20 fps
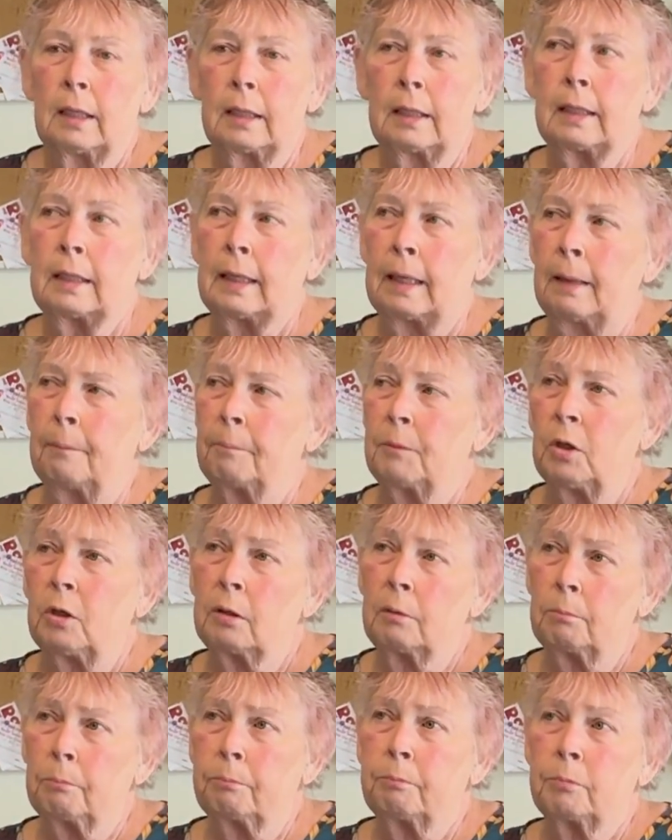You
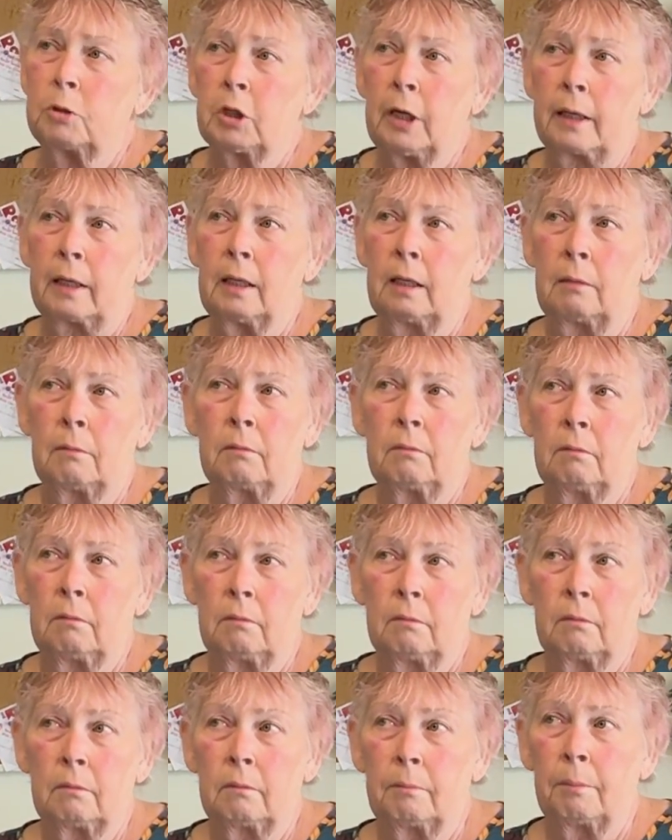can chuck in
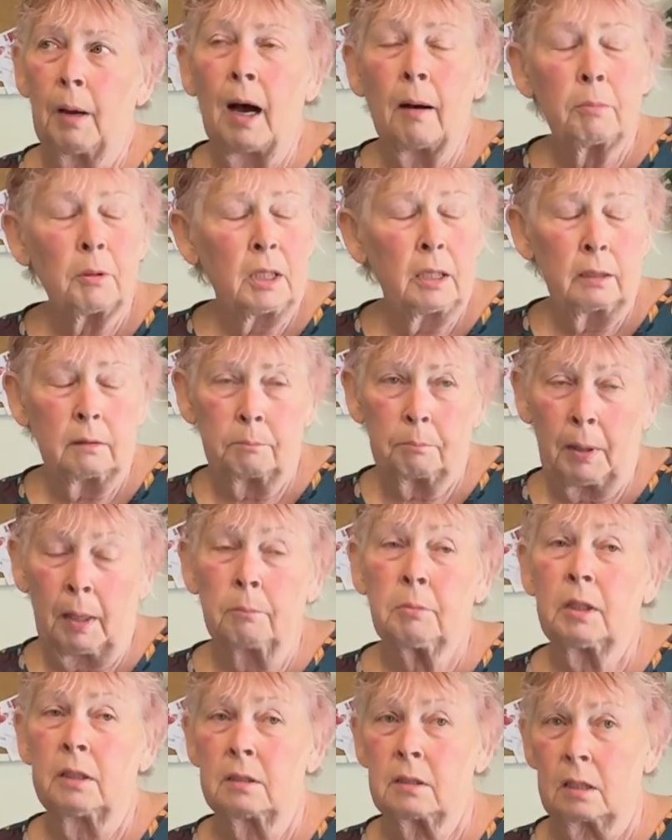pumpkin.
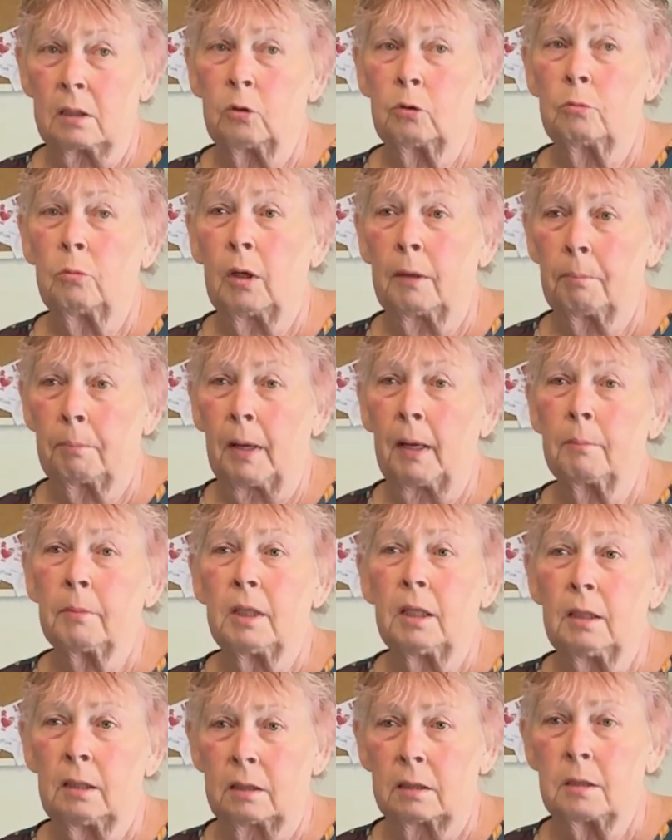Pumpkin's a good one.
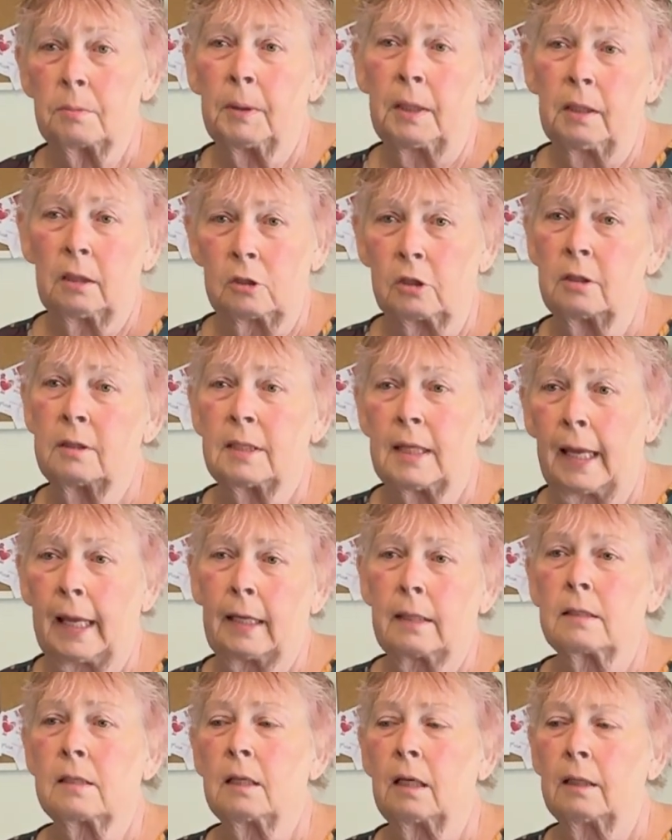Pumpkin and spinach is
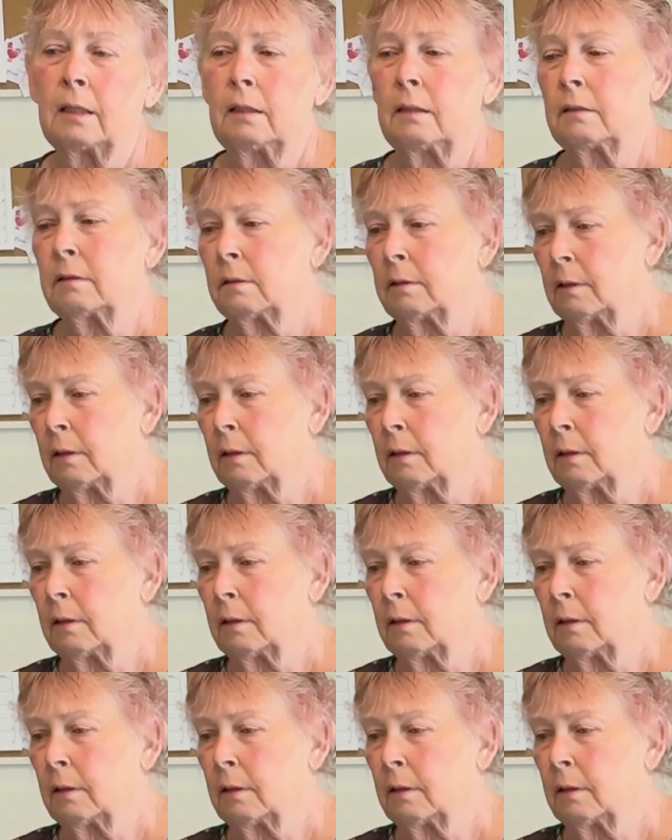excellent.